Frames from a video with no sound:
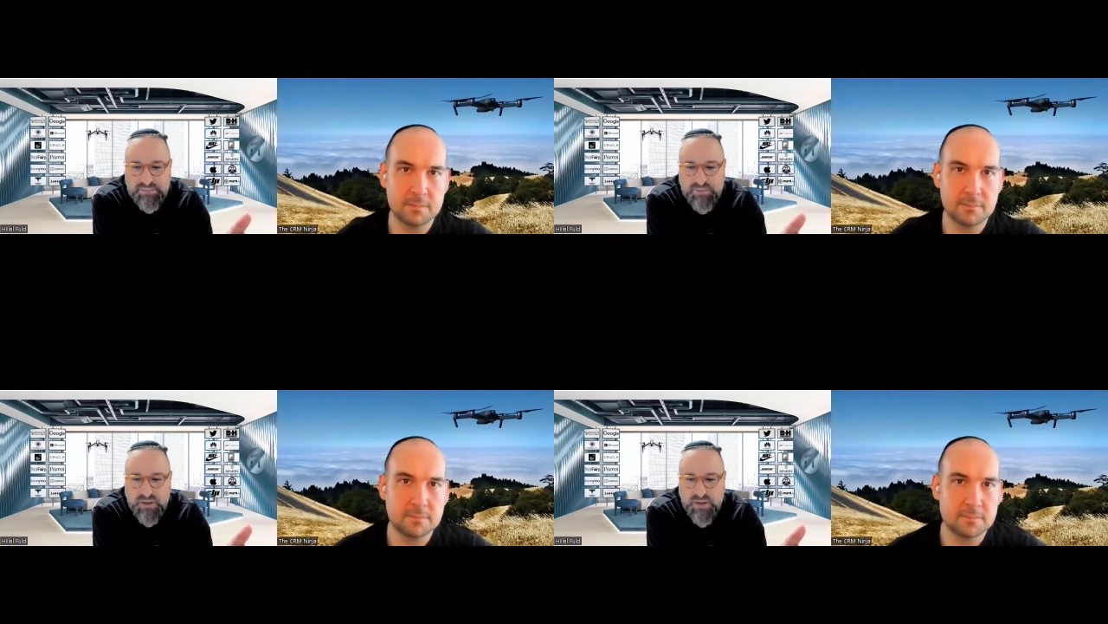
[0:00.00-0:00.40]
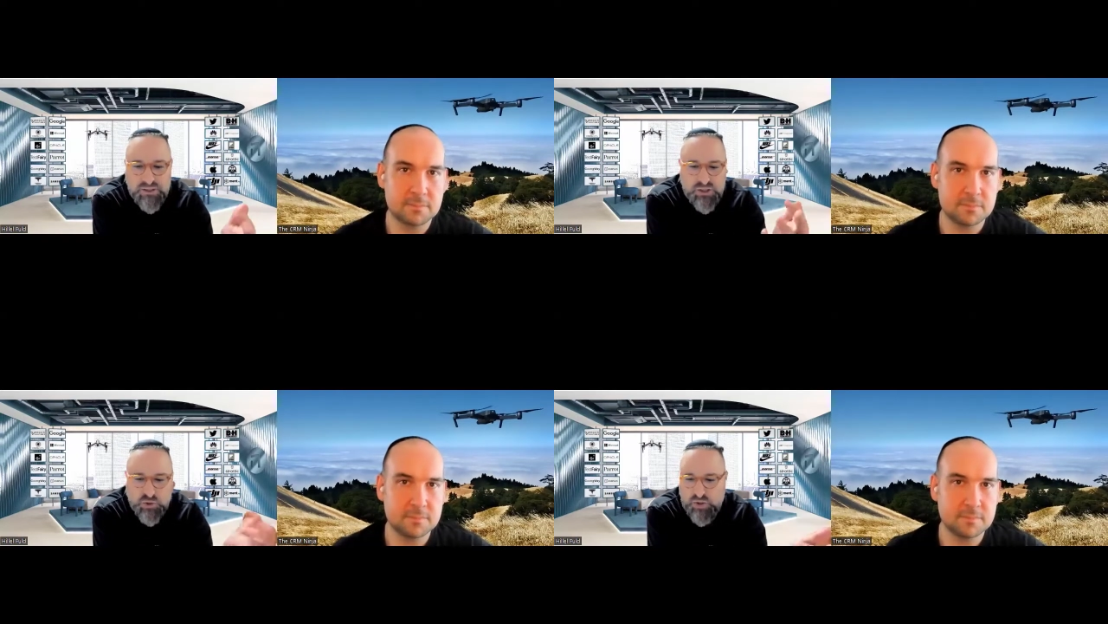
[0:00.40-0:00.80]

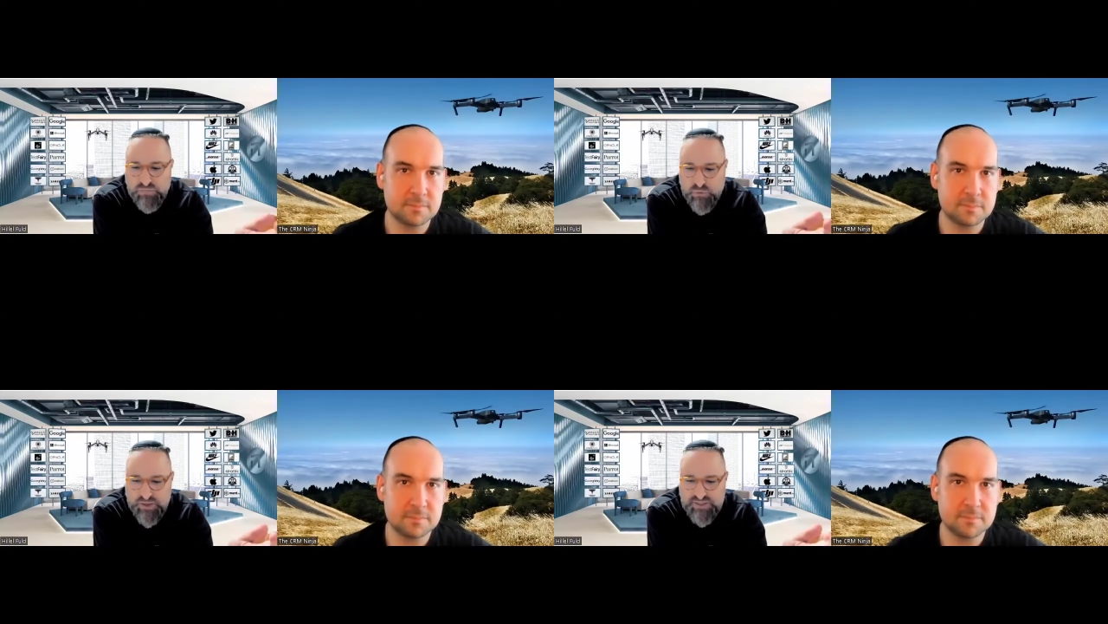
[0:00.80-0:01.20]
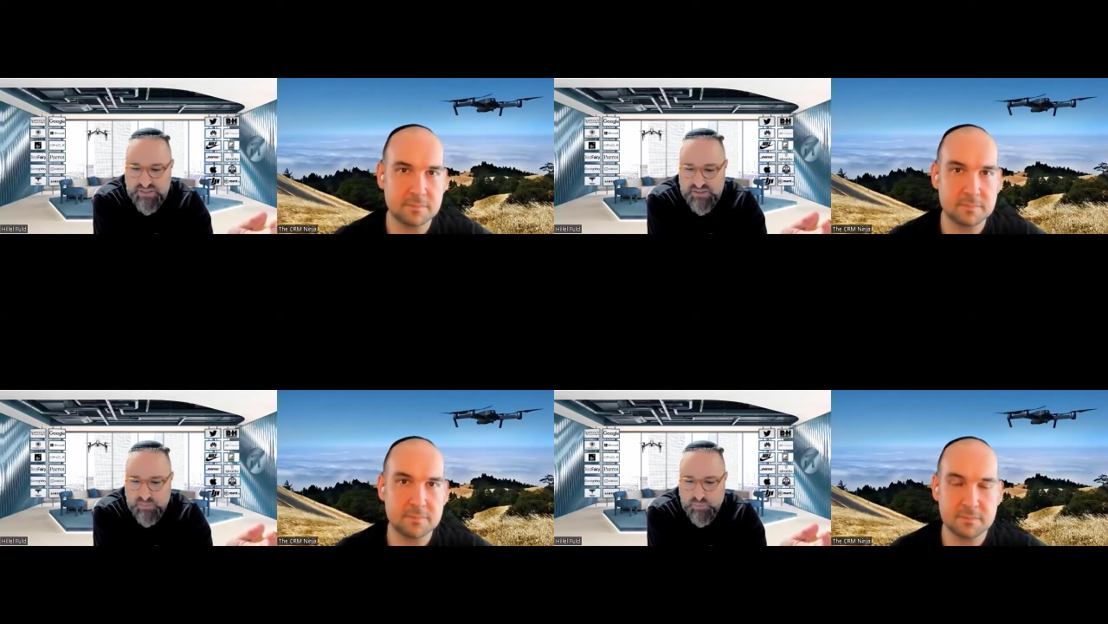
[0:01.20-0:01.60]
Speaker 1: constructive
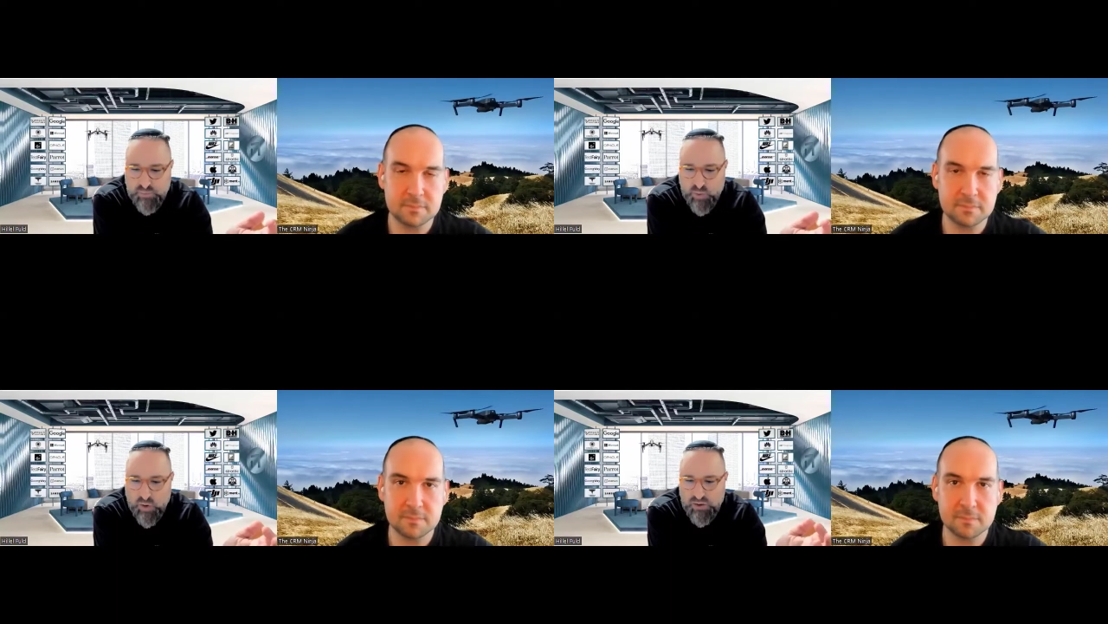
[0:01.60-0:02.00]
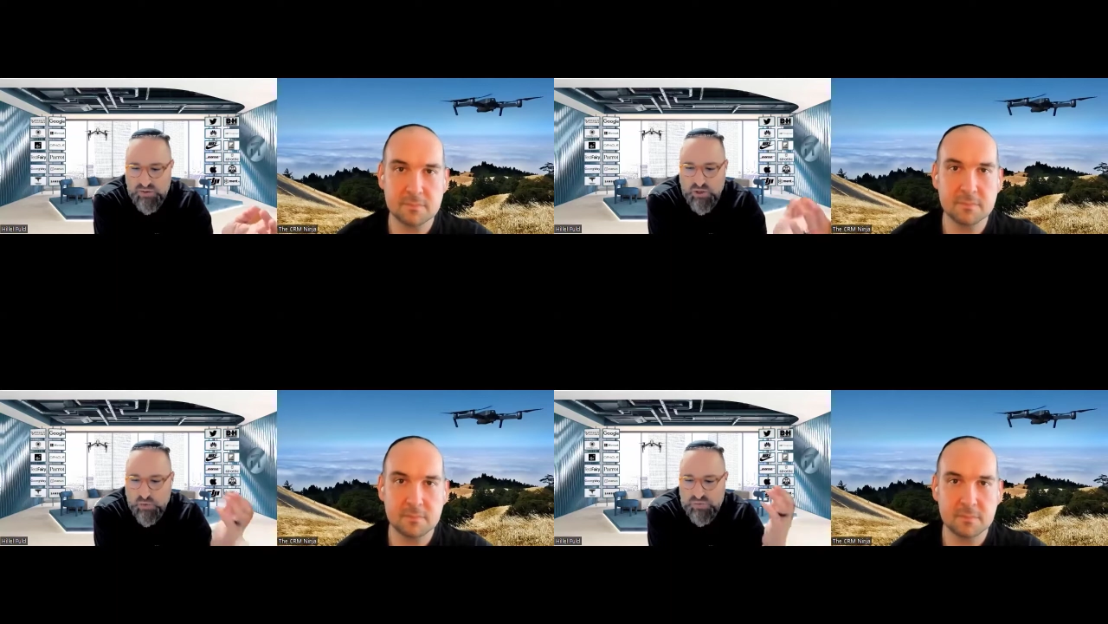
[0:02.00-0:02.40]
criticism or, you
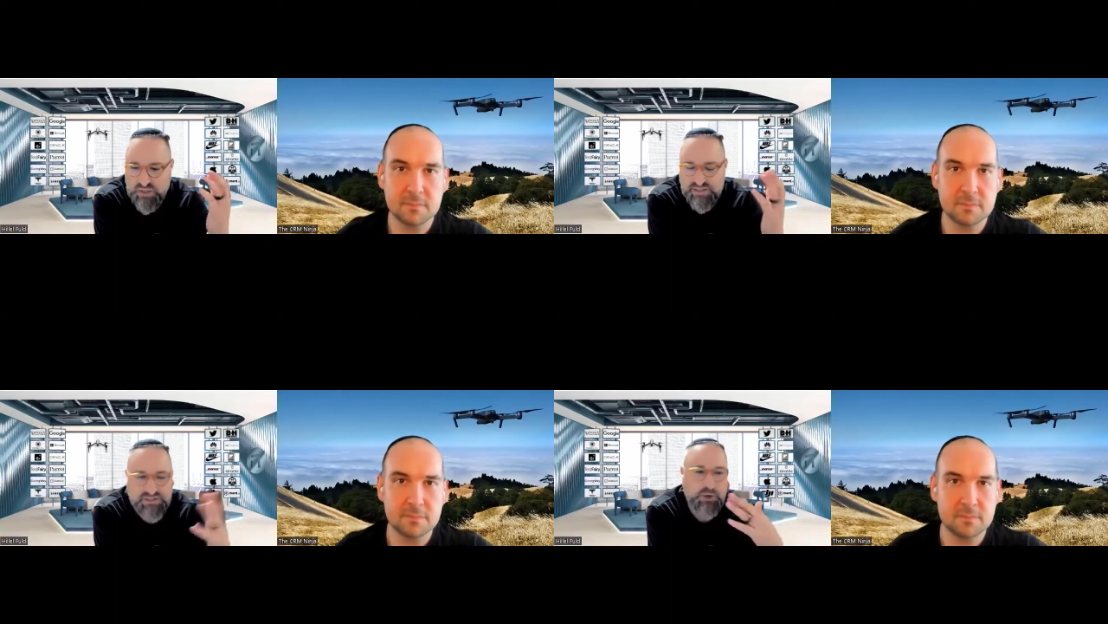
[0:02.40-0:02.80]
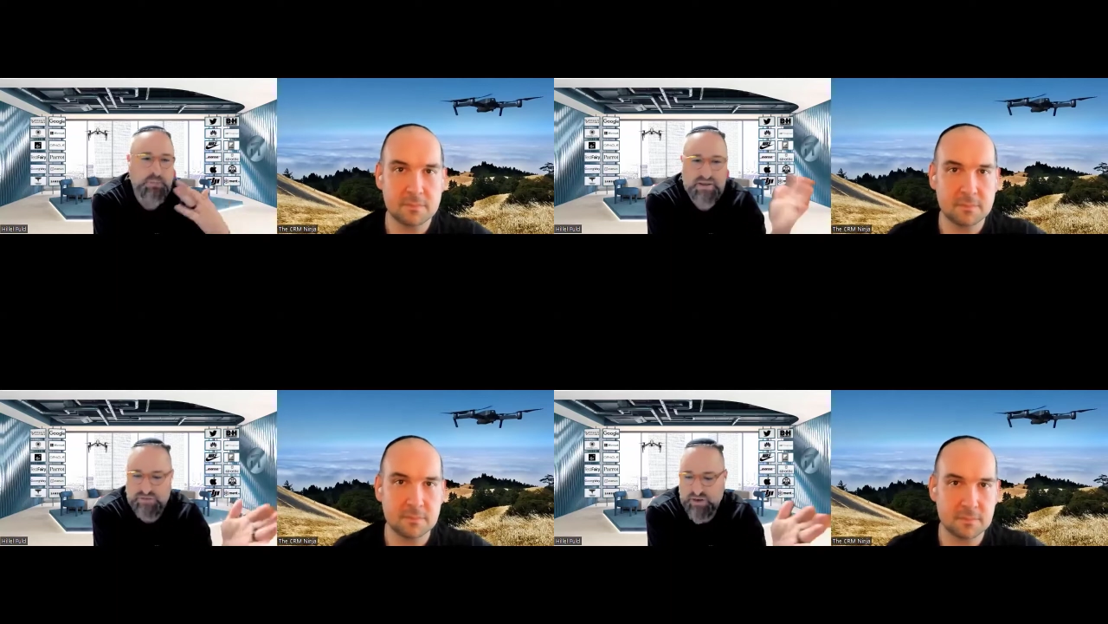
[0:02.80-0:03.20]
know to consider
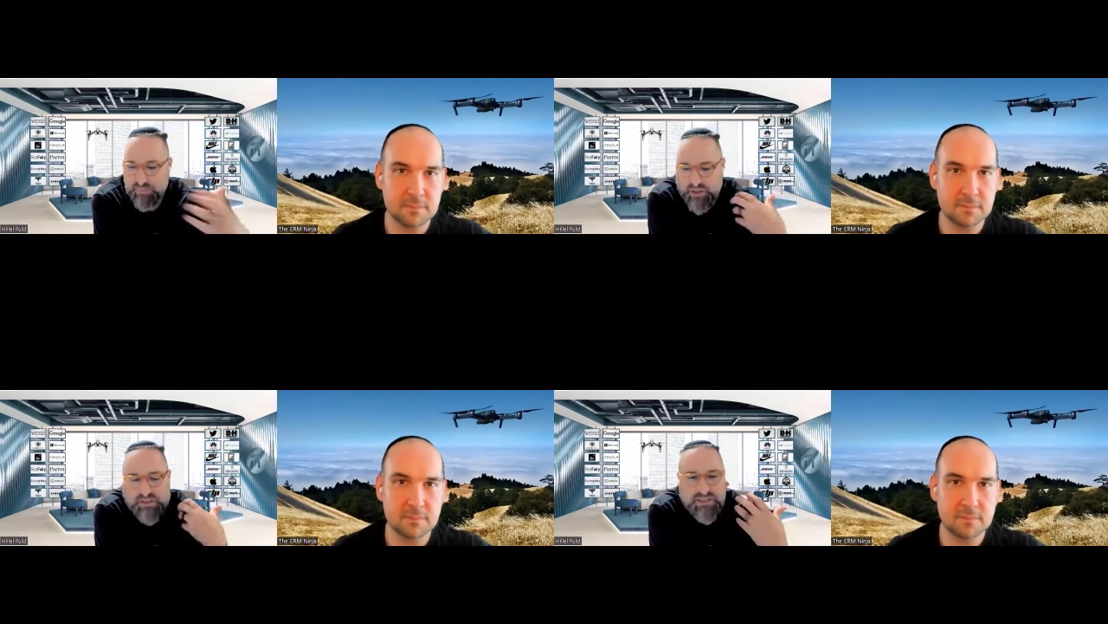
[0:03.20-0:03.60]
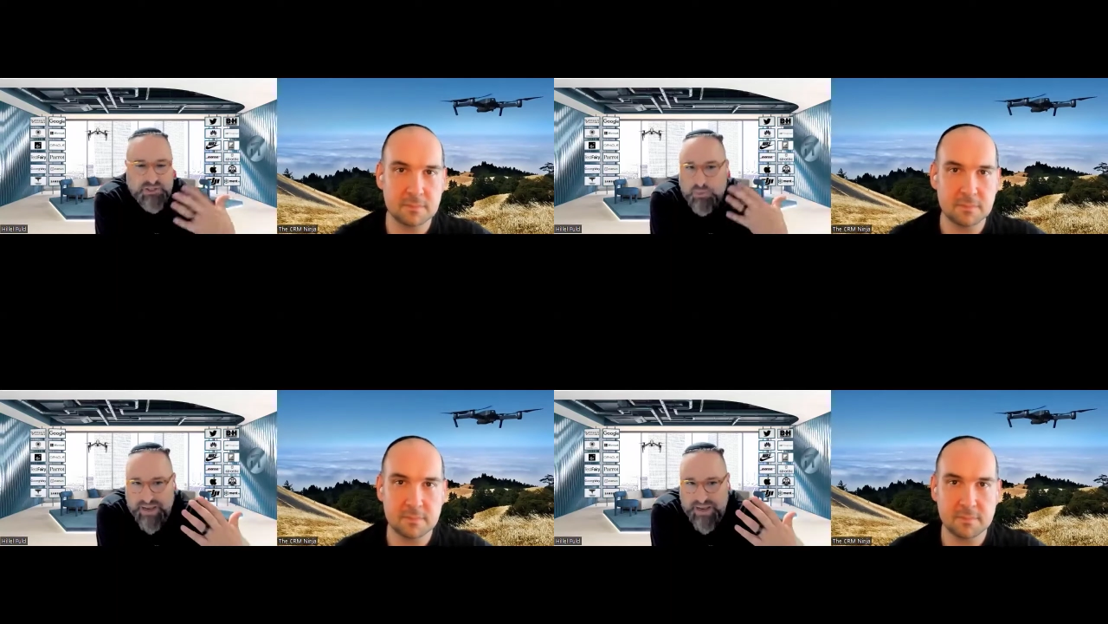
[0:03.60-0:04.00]
pivoting because it's their
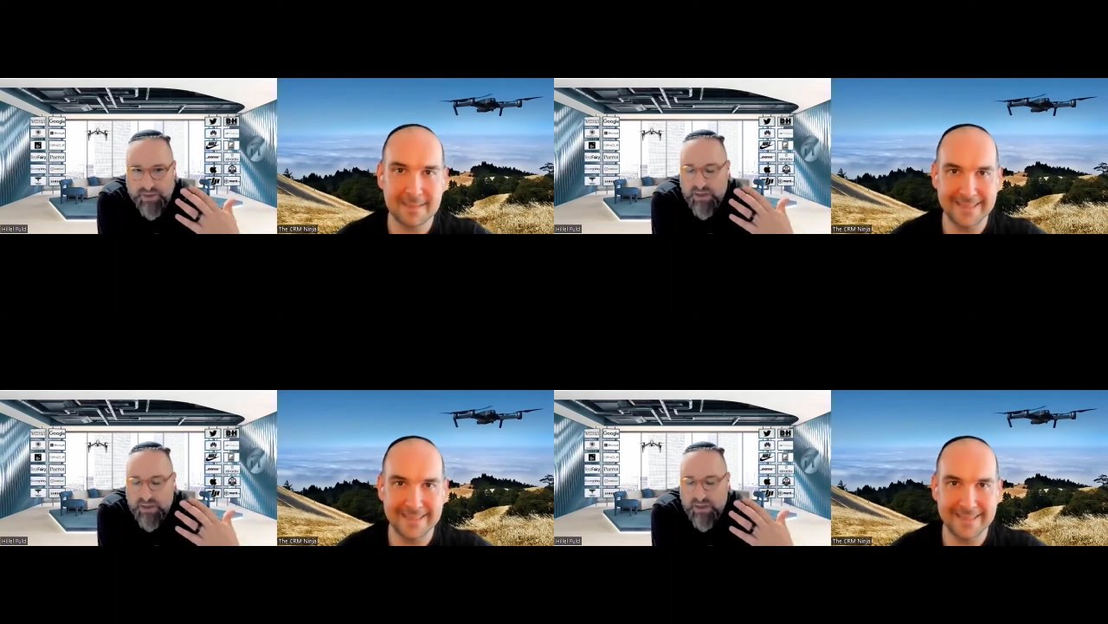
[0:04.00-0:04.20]
baby.